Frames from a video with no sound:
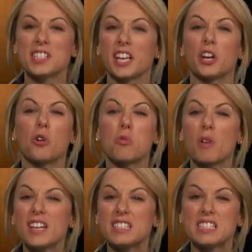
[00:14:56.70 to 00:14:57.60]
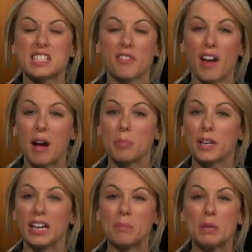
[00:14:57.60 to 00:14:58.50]
is like crazy stuff
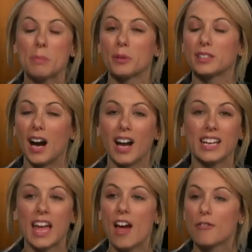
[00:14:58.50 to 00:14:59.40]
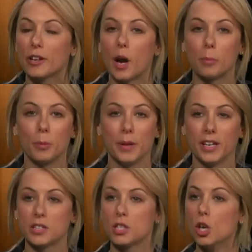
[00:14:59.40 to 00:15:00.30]
happening, people dying every couple
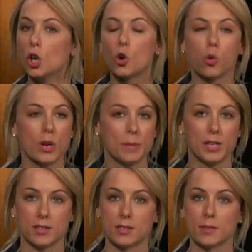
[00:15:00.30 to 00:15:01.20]
minutes. It's creepiness.